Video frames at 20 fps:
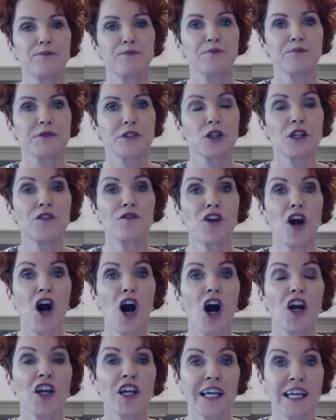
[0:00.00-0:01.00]
So you've
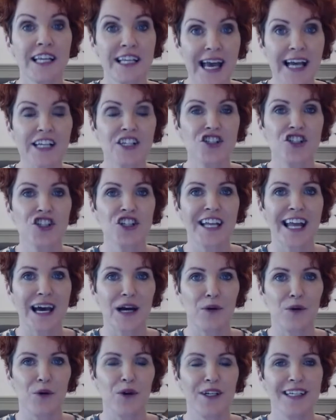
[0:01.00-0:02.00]
got connection
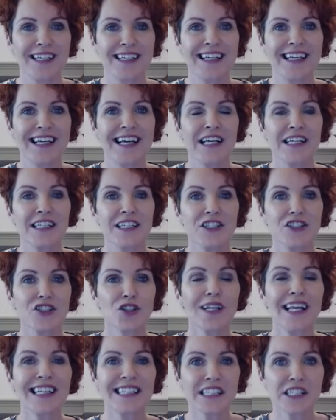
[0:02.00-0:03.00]
now. So
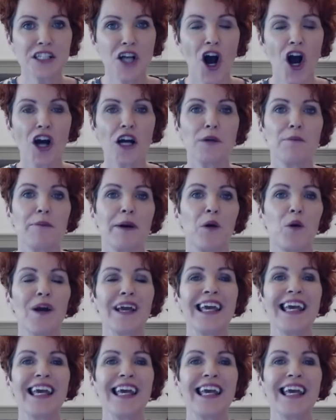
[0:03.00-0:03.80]
let's talk about